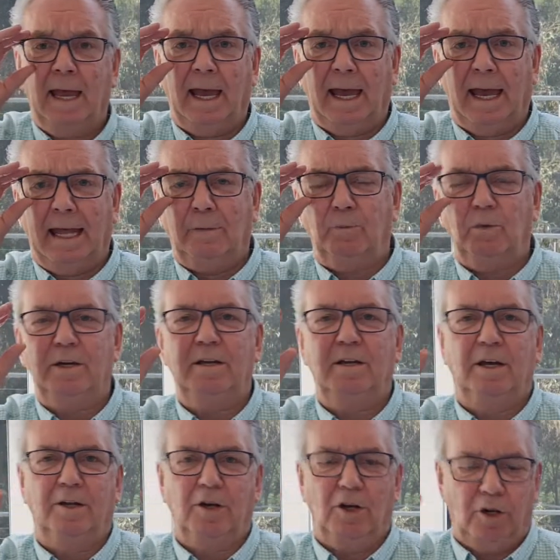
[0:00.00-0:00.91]
And
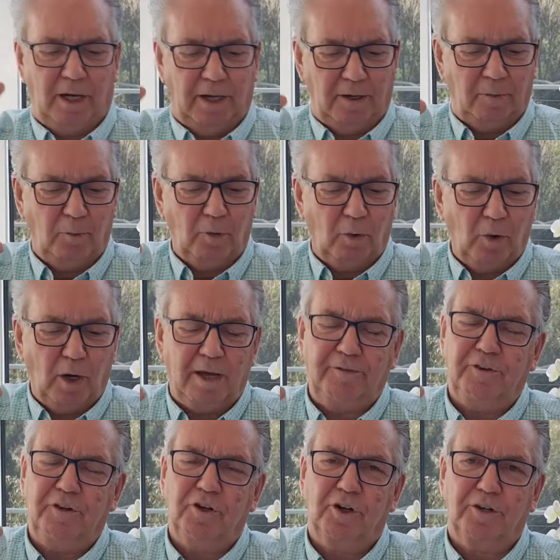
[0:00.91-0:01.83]

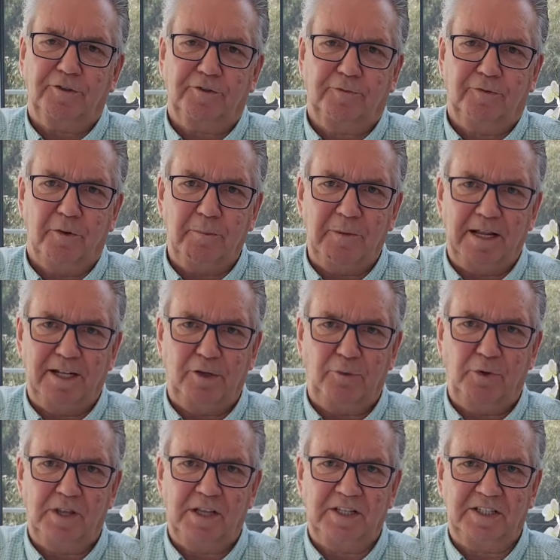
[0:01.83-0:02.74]
if you're not familiar
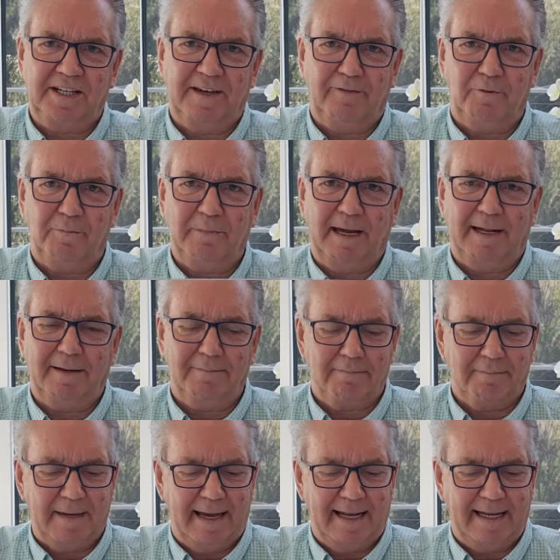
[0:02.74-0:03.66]
with the Seven
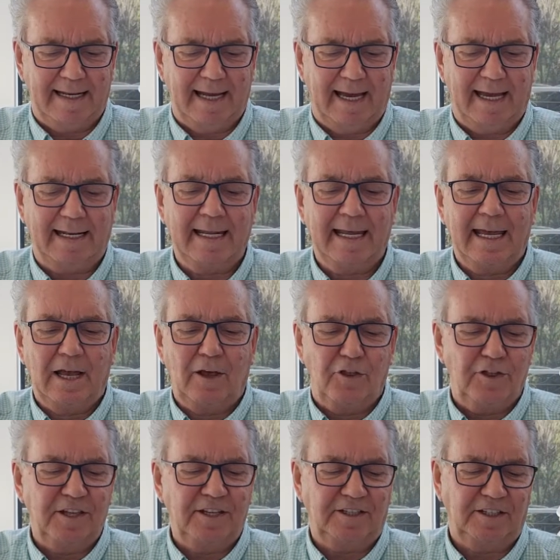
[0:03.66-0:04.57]
Mountain Mandate,
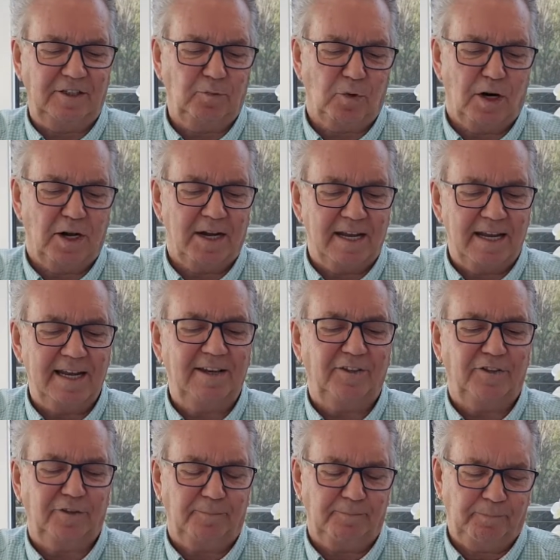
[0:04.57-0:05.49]
this is what it
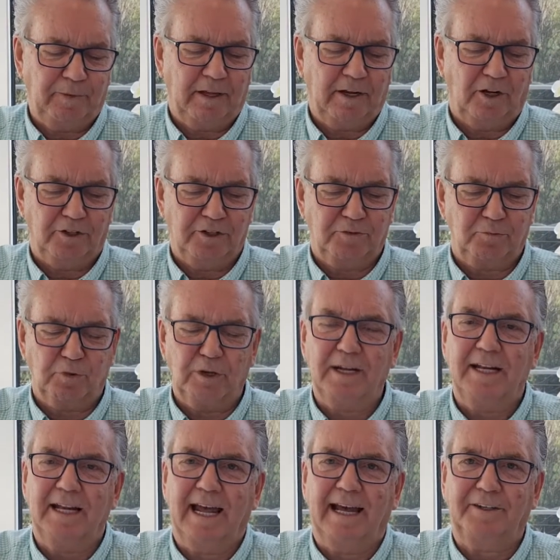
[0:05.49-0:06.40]
is. And I'll just
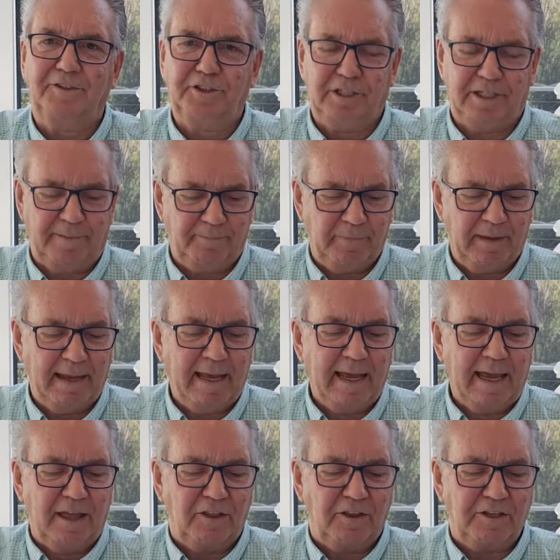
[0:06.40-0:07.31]
read it out to you.
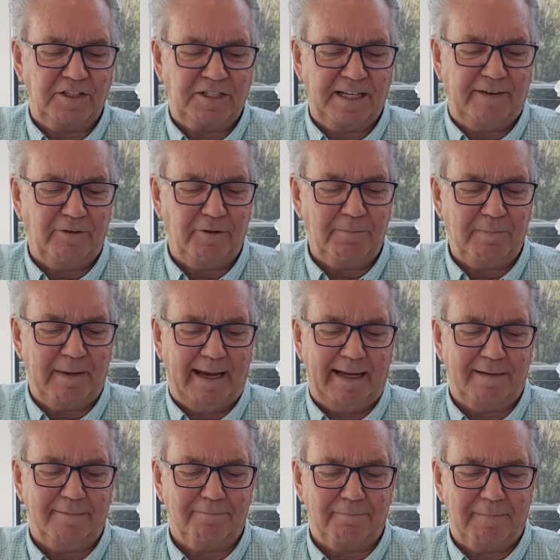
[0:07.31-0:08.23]
The Seven
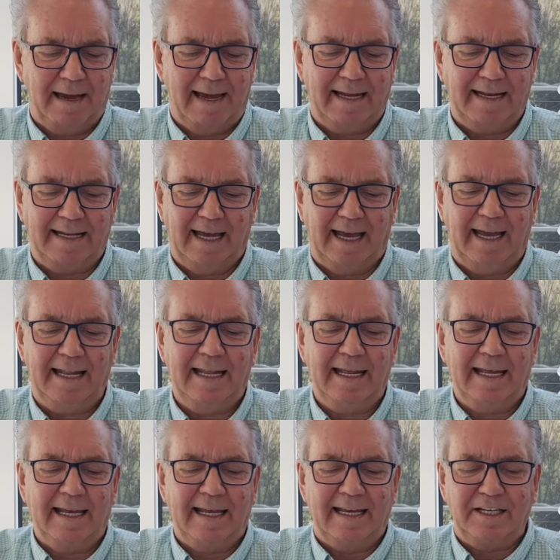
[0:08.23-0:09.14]
Mountain Mandate
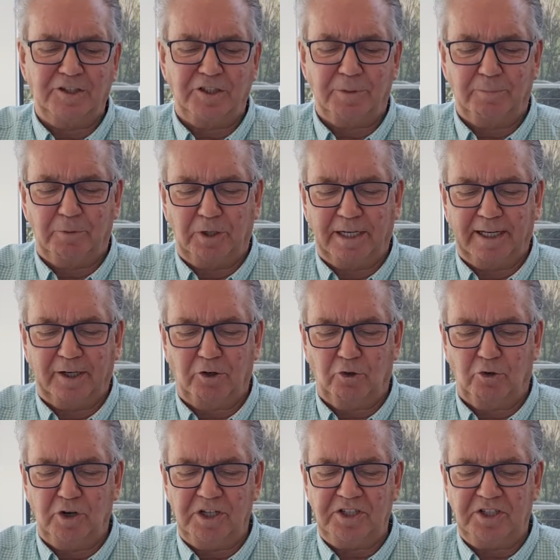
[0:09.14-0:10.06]
is to bring a
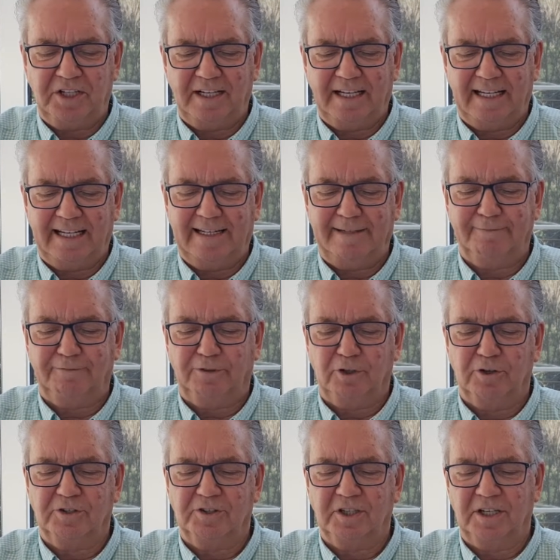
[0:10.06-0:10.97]
Christian
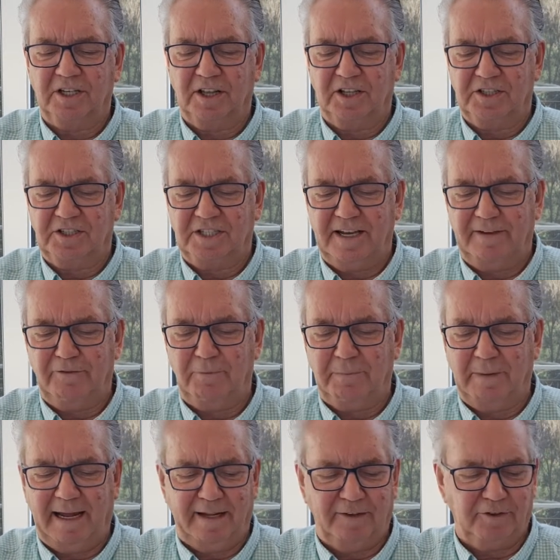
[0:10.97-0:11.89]
influence into the
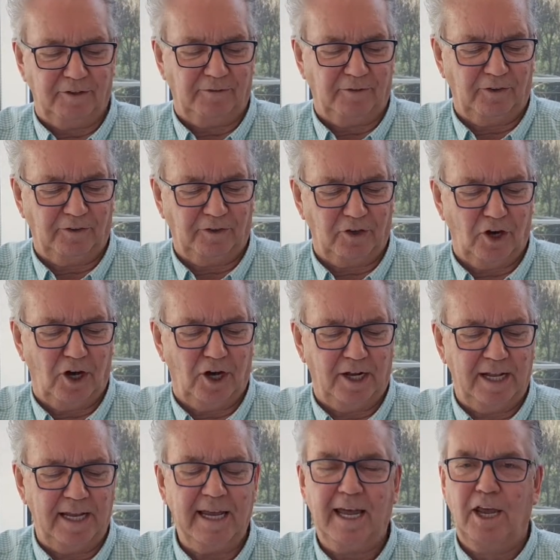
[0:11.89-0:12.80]
seven mountains of
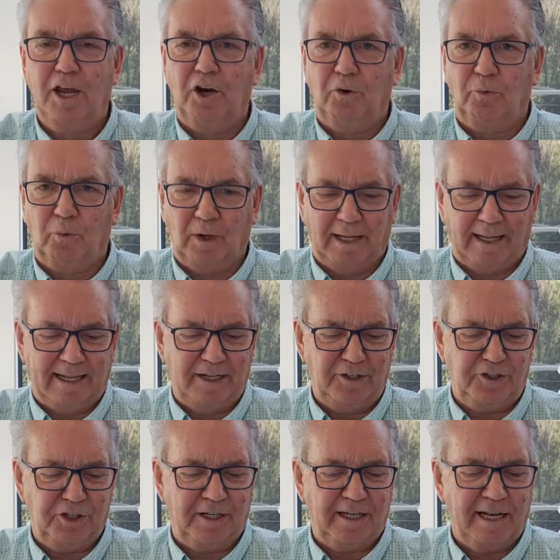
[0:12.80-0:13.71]
society:
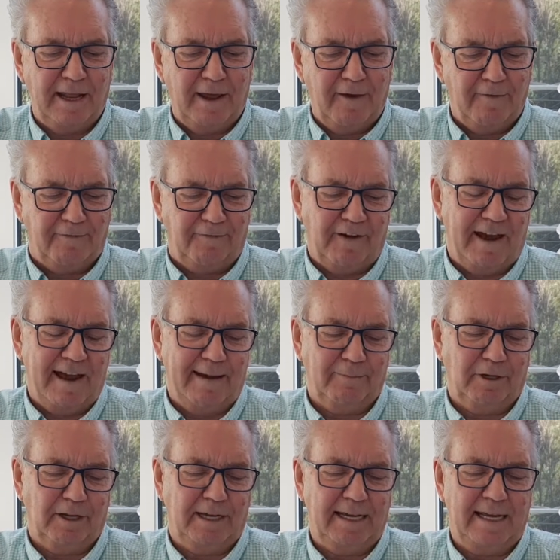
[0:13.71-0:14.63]
religion,
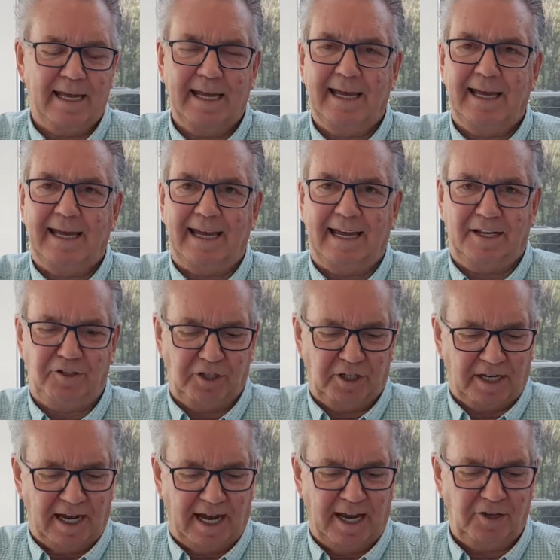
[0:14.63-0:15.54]
family,
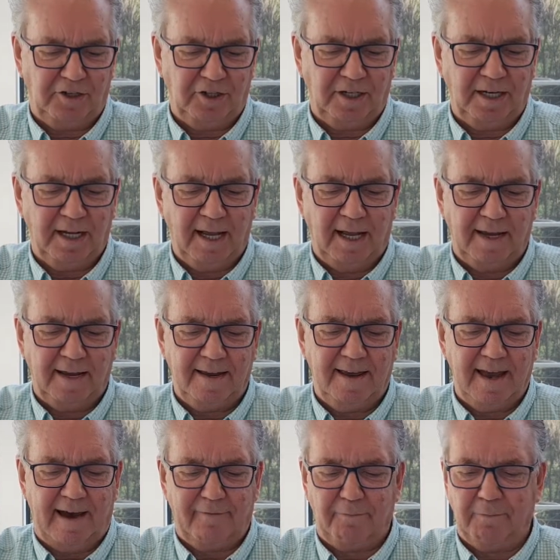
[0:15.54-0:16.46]
education,
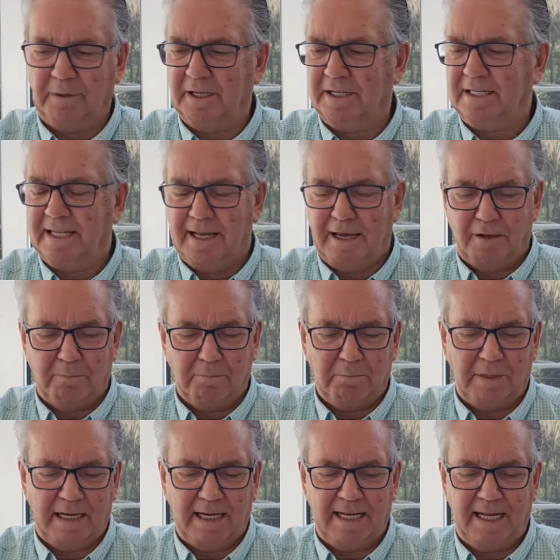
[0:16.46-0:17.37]
government,
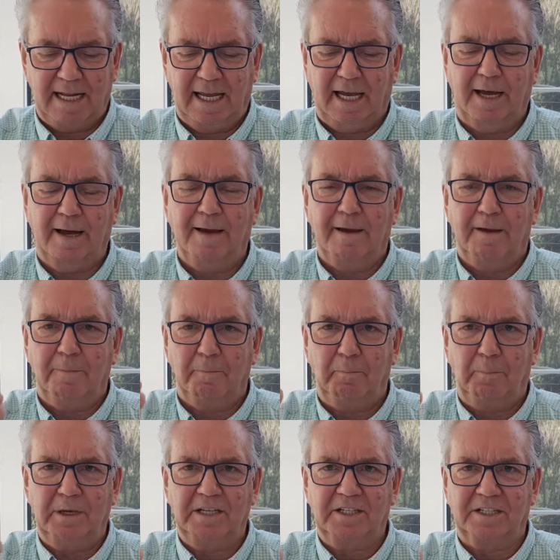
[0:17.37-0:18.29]
media,
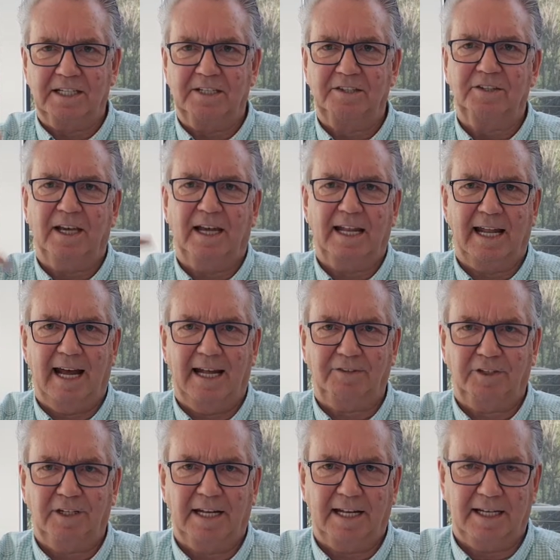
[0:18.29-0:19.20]
business, and
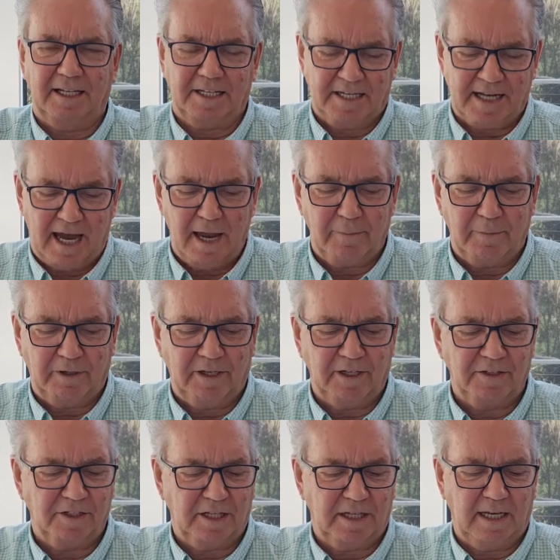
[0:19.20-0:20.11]
arts and entertainment
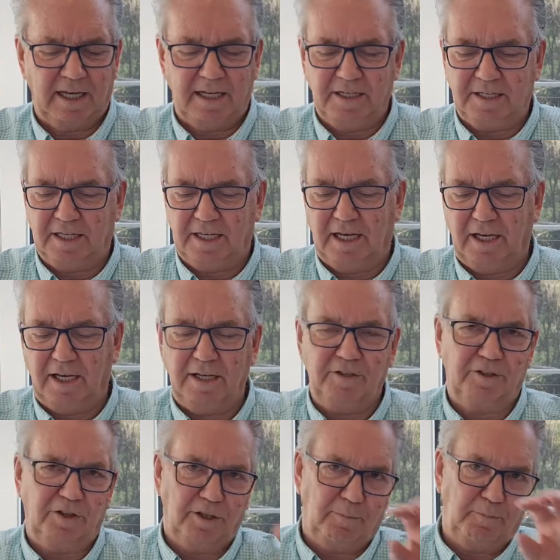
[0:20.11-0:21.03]
is
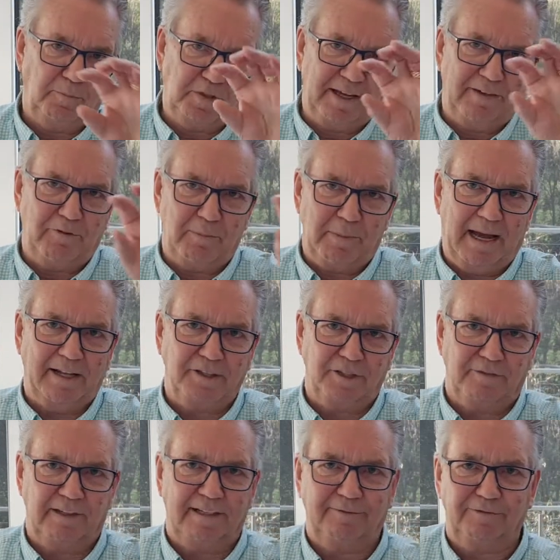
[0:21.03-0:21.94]
the seven
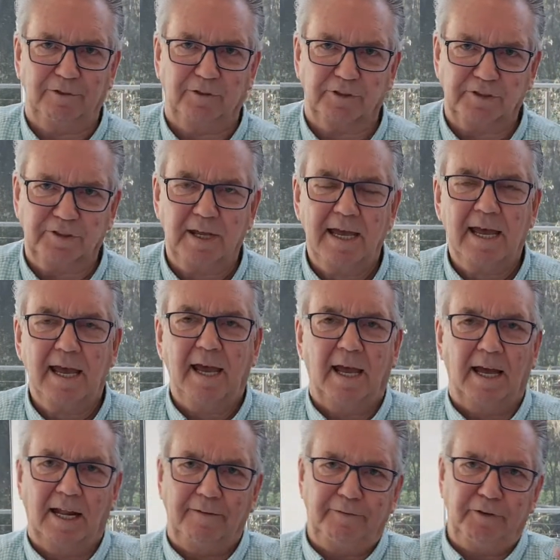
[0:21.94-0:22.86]
mountains of influence.
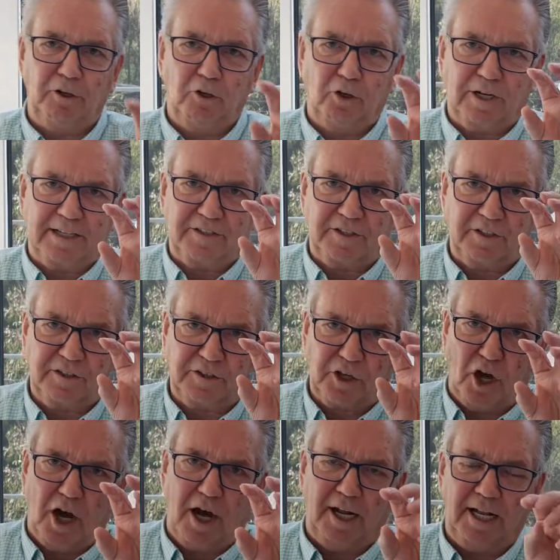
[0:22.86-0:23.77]
And if you look at
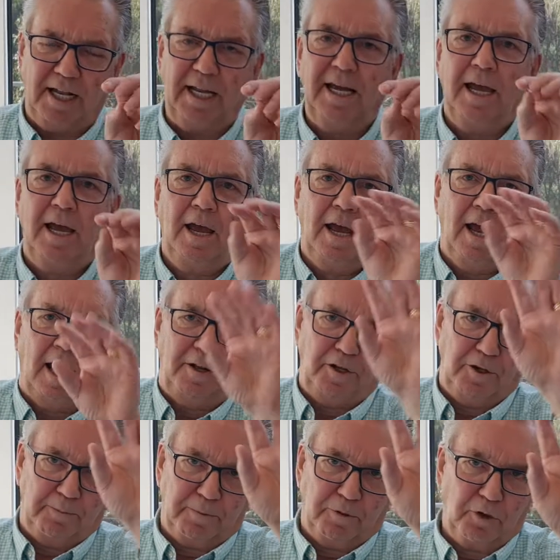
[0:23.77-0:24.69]
society and
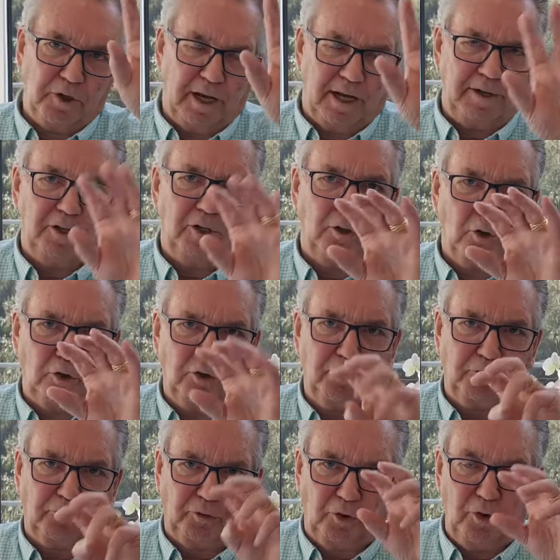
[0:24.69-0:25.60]
you look
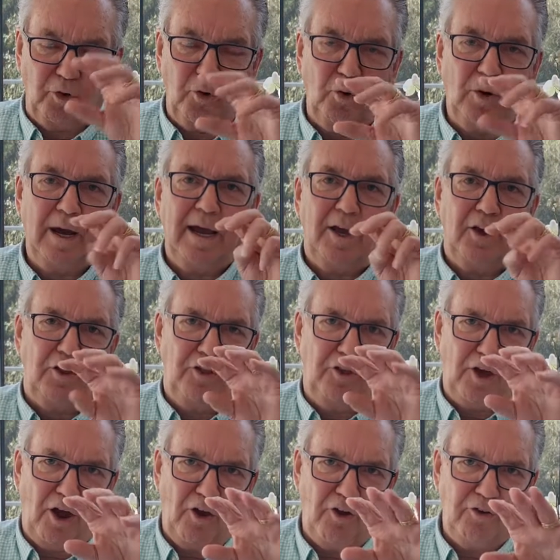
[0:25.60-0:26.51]
through
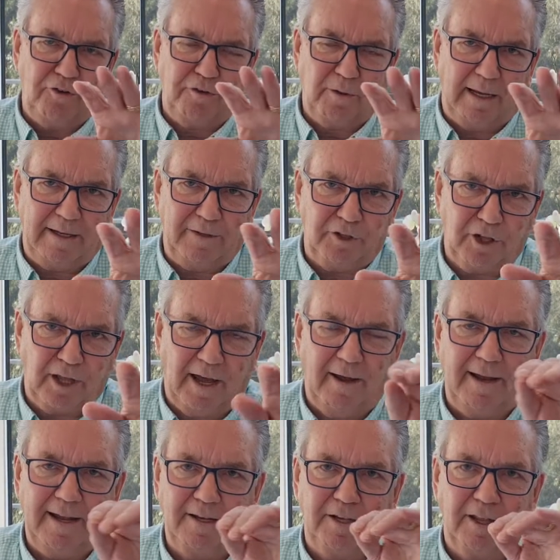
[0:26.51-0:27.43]
those into
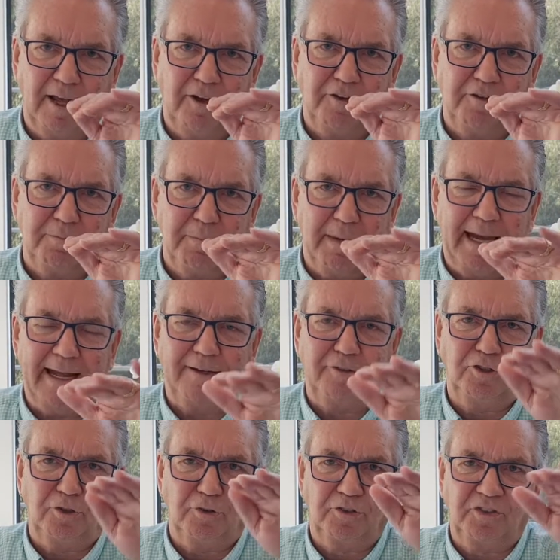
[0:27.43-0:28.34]
those
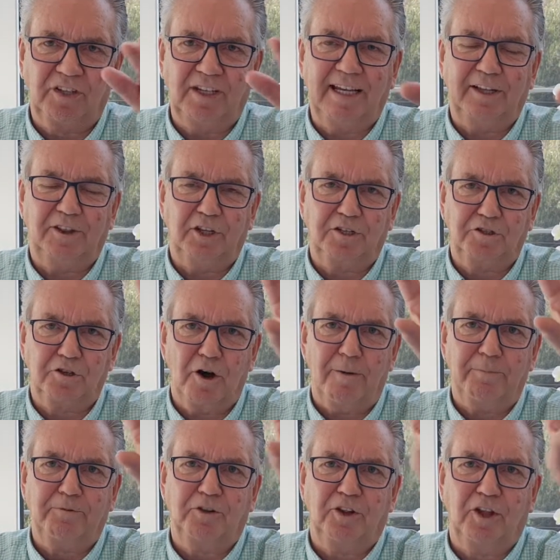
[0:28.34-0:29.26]
mountains, you'll see at the
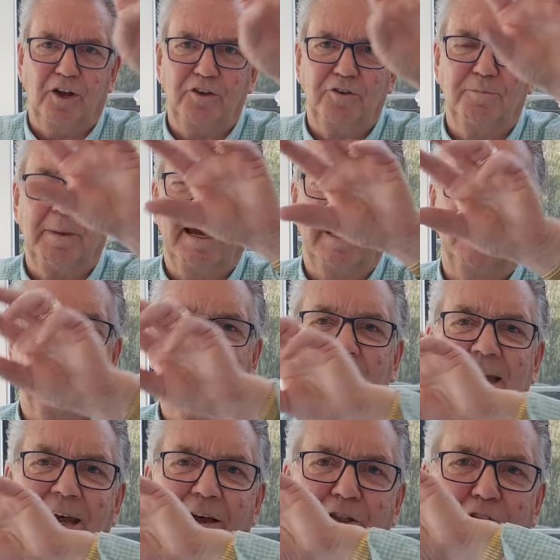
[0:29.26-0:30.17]
tops of those mountains
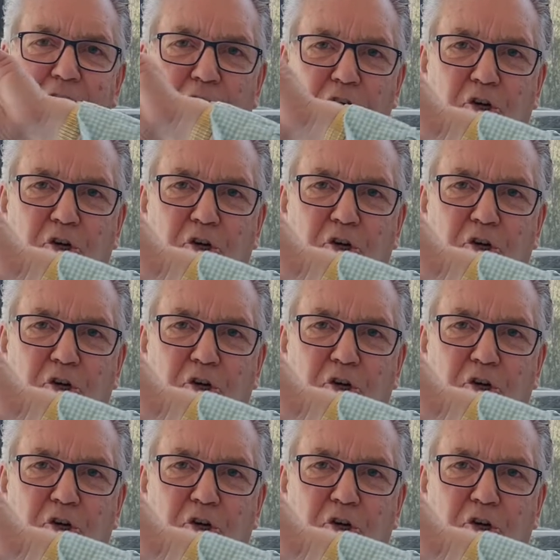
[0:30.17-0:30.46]
the